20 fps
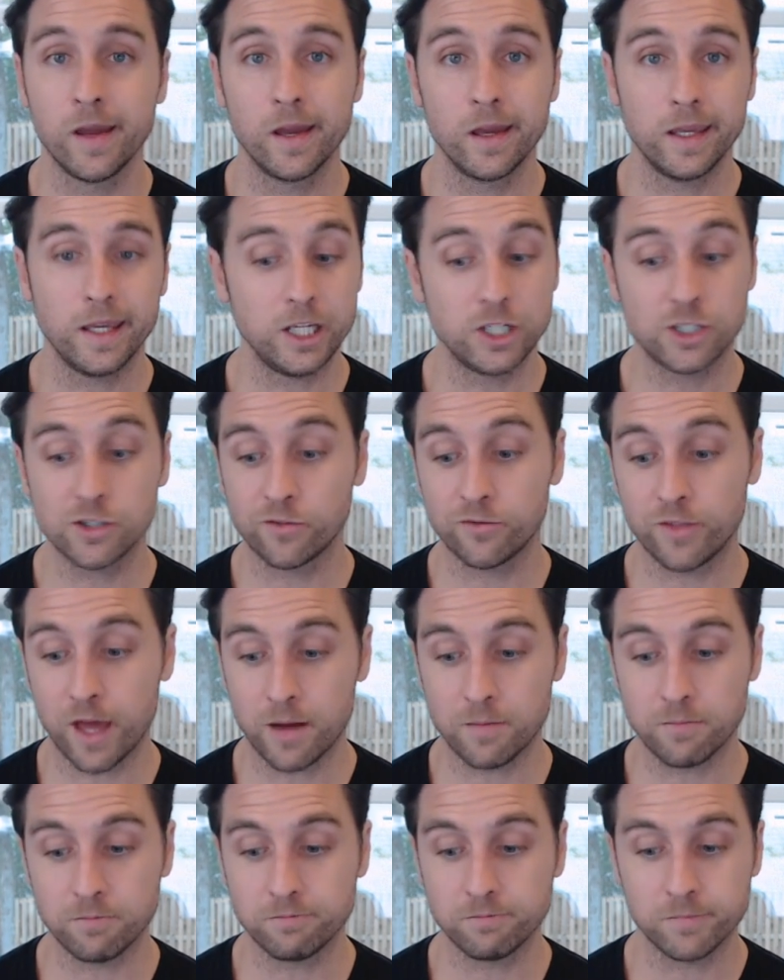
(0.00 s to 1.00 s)
each of
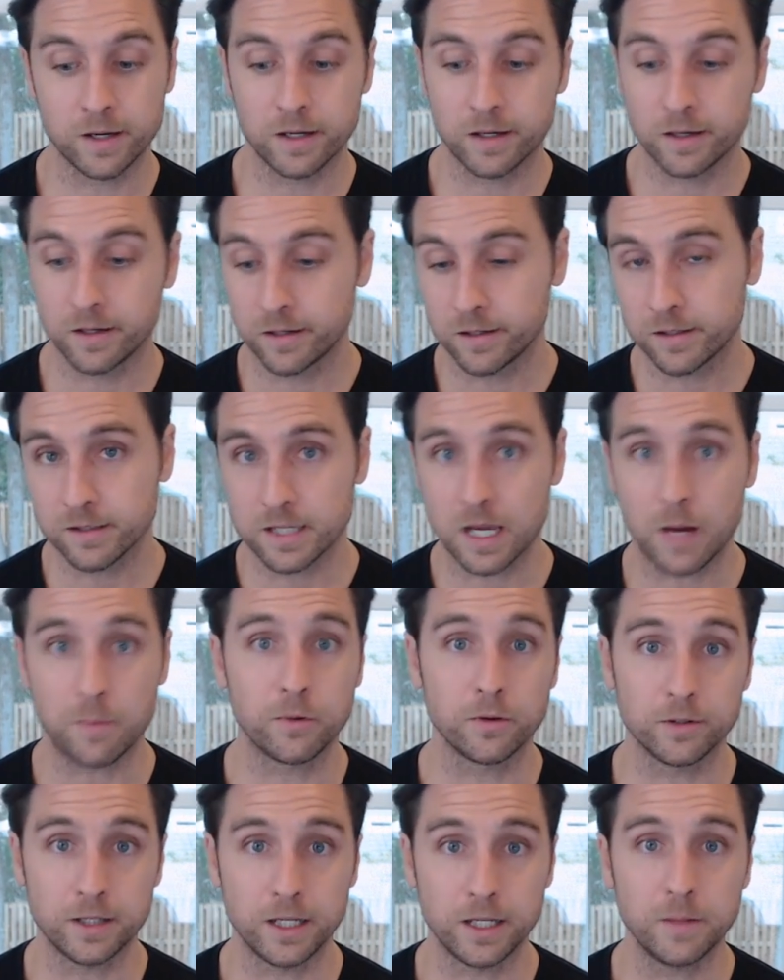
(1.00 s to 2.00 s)
them
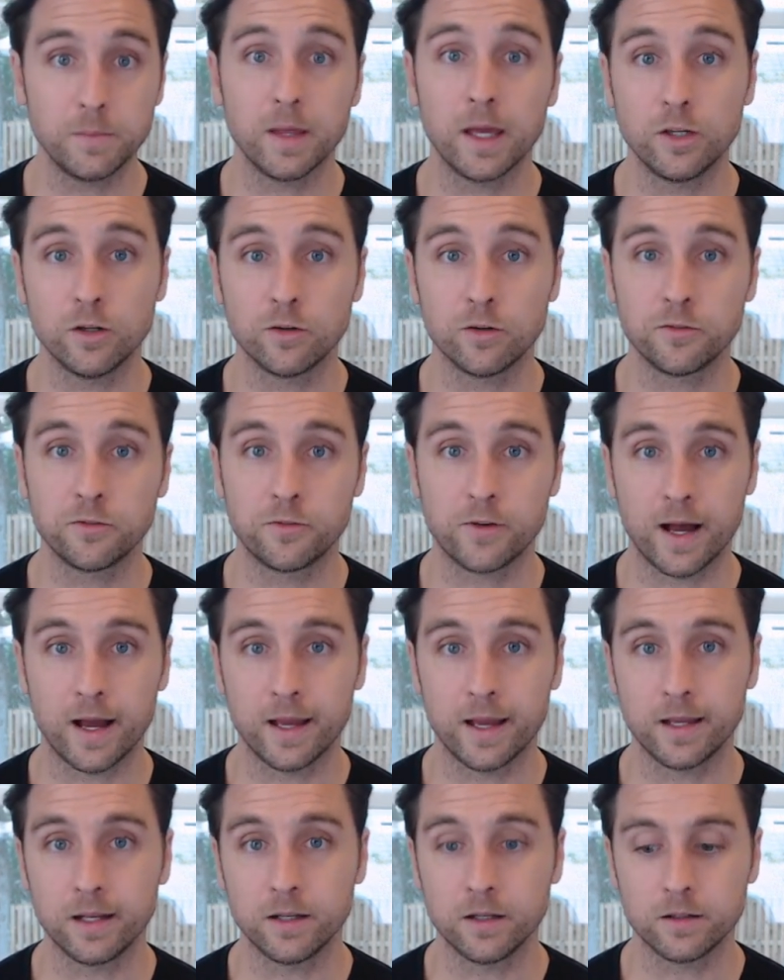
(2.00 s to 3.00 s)
separately, and you'll
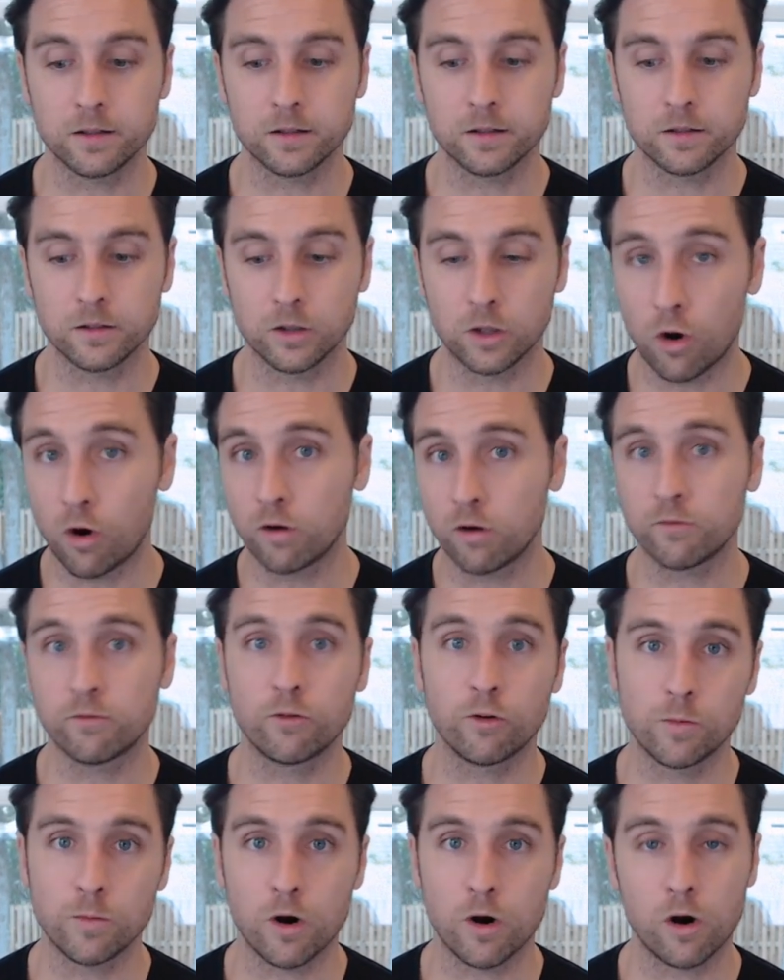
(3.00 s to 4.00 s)
find long
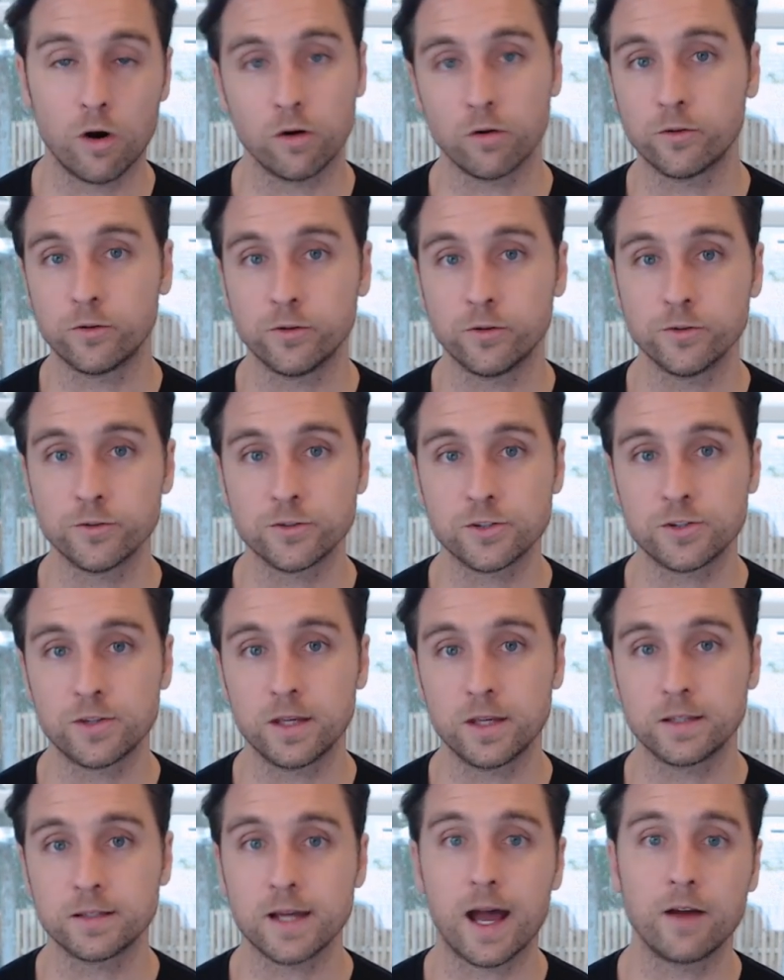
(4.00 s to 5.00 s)
form articles
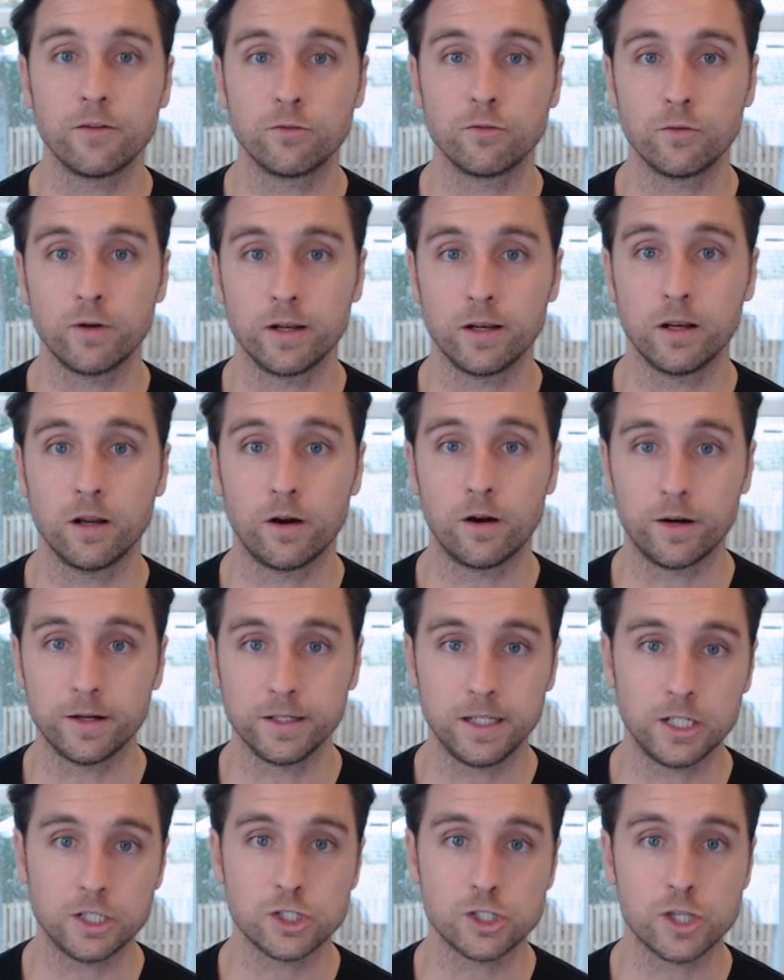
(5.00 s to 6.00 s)
that I've written on
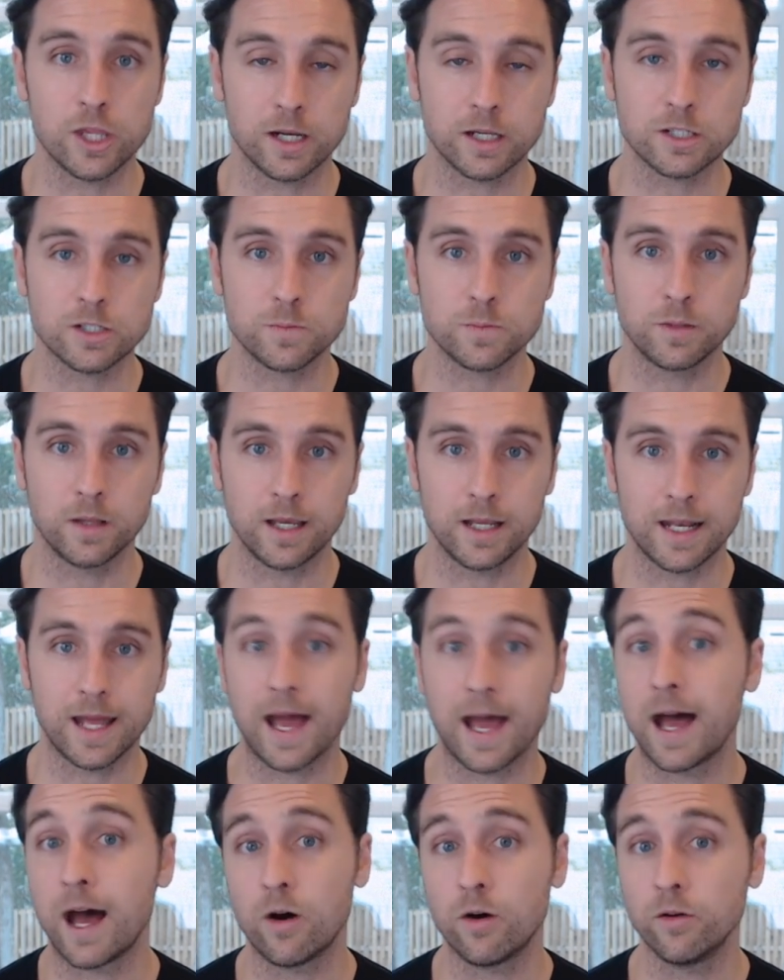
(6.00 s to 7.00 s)
each that explain
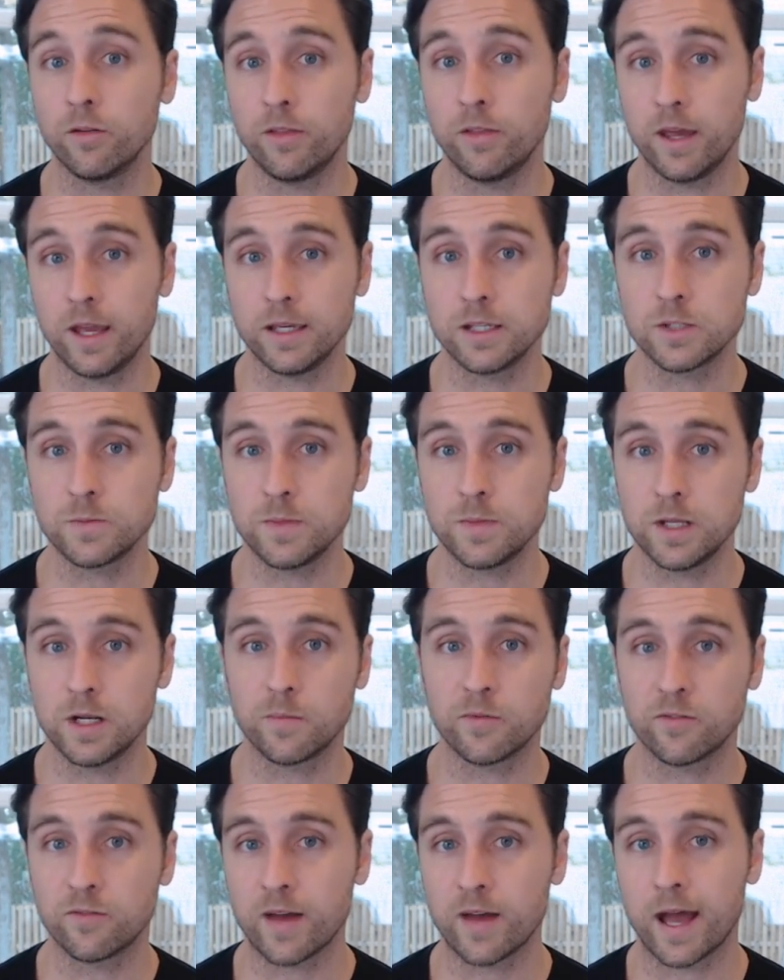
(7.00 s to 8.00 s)
how they speed
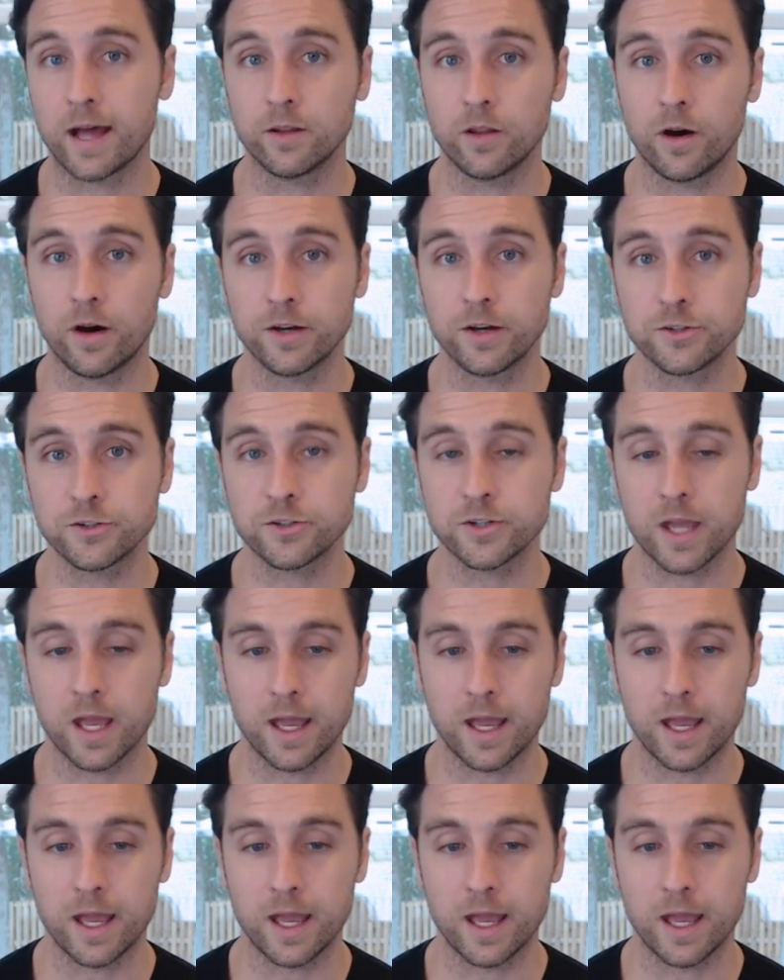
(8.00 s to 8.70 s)
up fat loss,